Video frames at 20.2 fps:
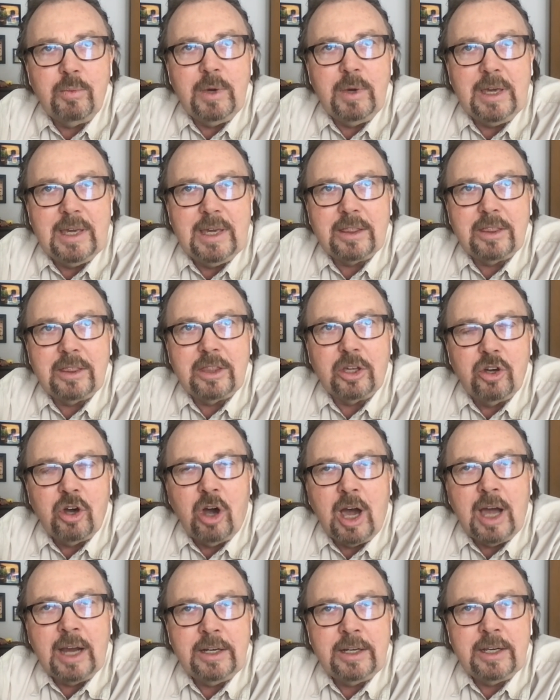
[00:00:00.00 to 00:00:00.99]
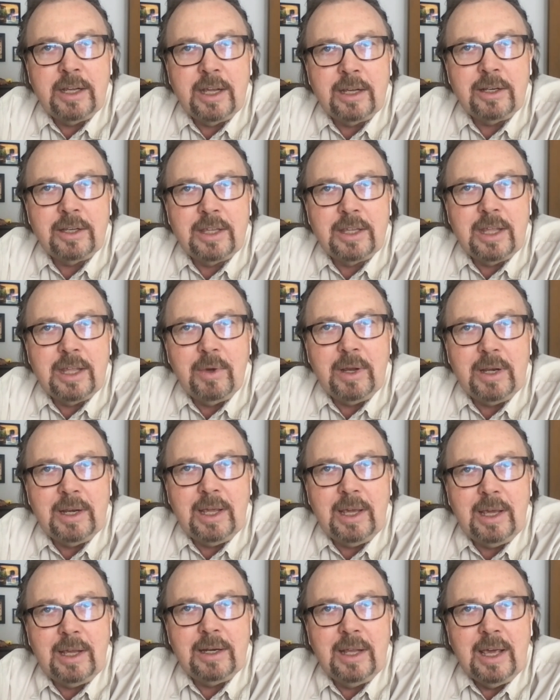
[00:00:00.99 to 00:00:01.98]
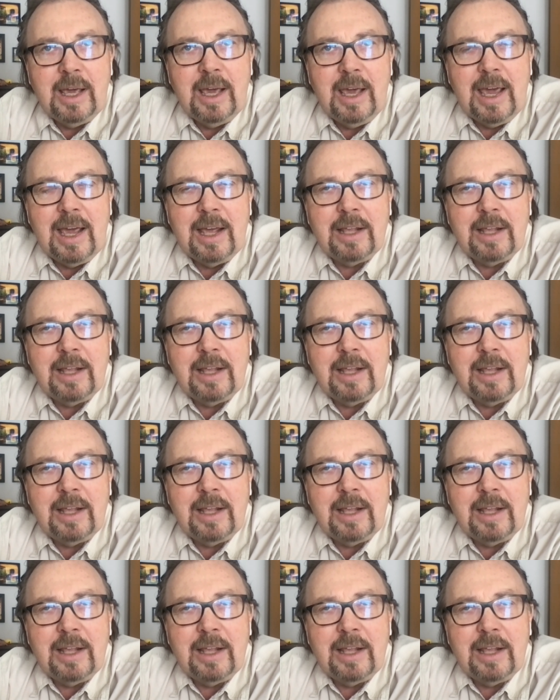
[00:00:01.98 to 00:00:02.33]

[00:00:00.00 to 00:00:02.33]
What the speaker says: that we get the content that we need